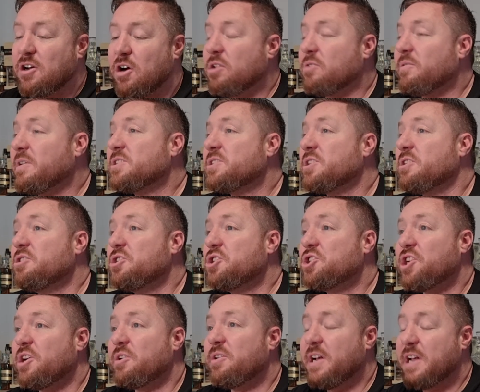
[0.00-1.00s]
Oloroso
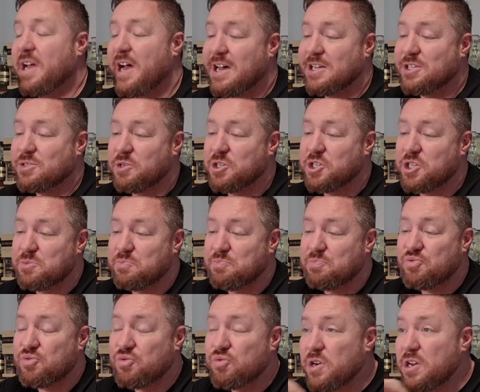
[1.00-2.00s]
sherry cask, which is
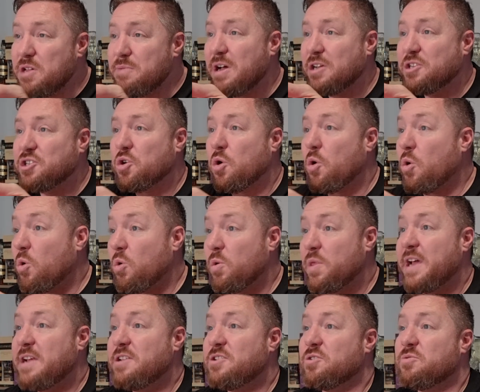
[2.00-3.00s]
pretty much all
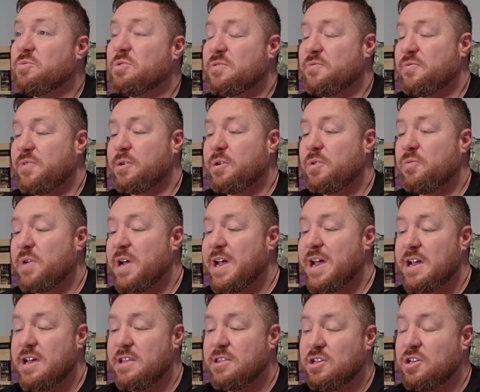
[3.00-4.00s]
they do. It's very
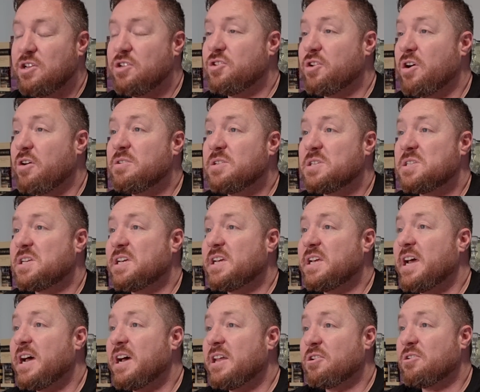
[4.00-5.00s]
rare that you don't see
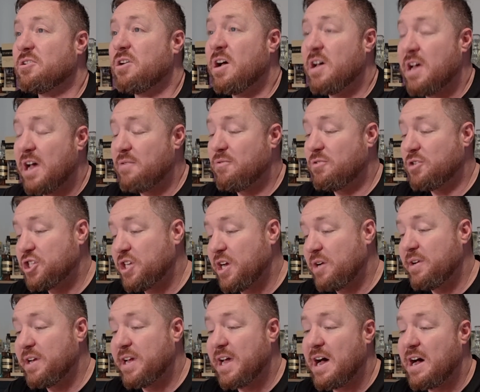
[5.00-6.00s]
a sherry
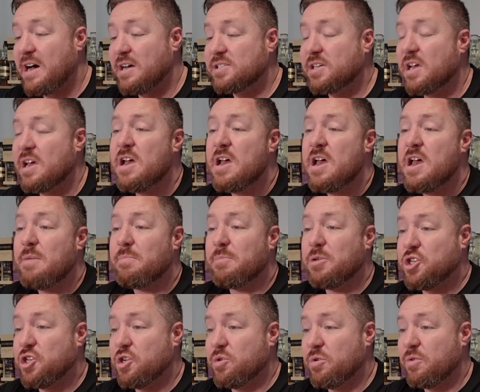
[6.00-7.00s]
cask
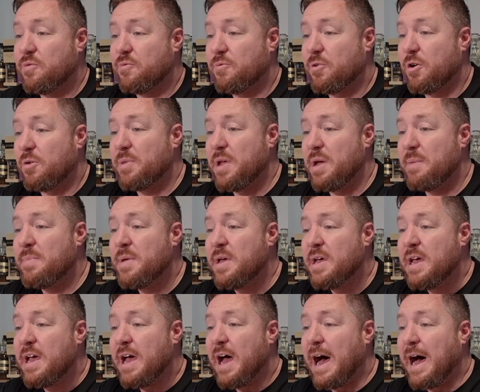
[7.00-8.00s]
matured from them.
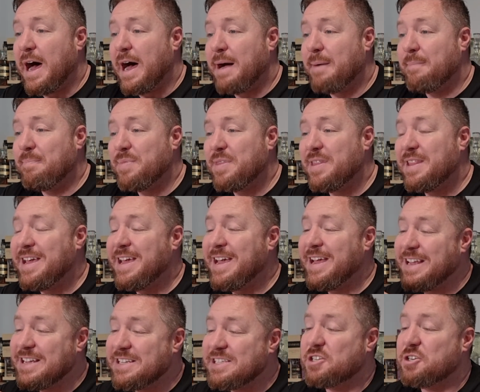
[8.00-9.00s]
It
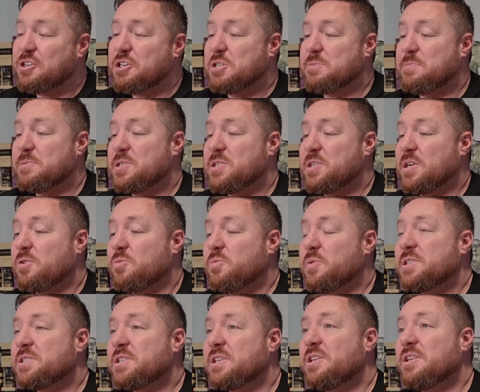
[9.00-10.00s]
is a Christmas style
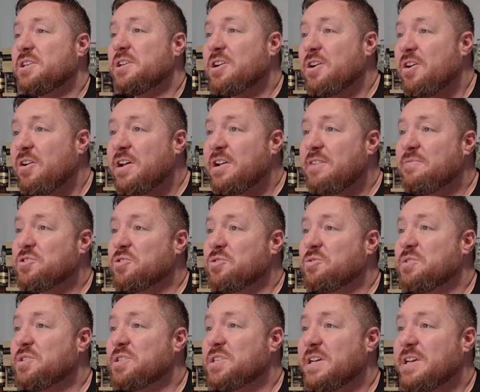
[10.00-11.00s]
whiskey. You kind of do
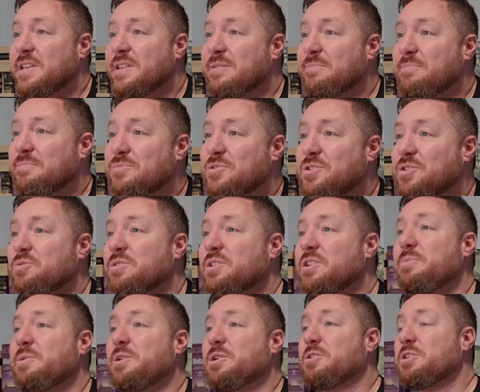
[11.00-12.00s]
see them do a little
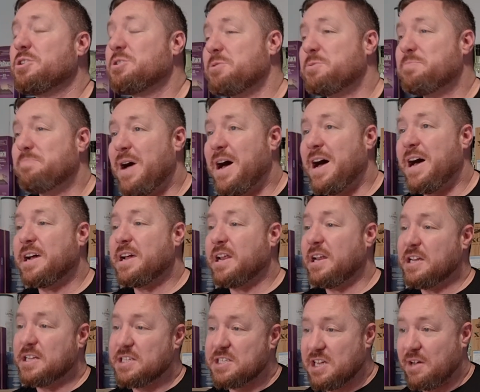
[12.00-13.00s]
bit of Christmas marketing
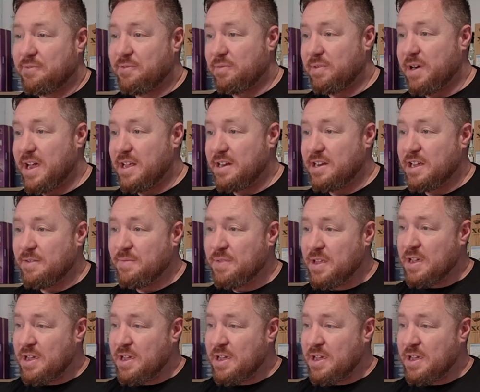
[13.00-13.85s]
and stuff around it.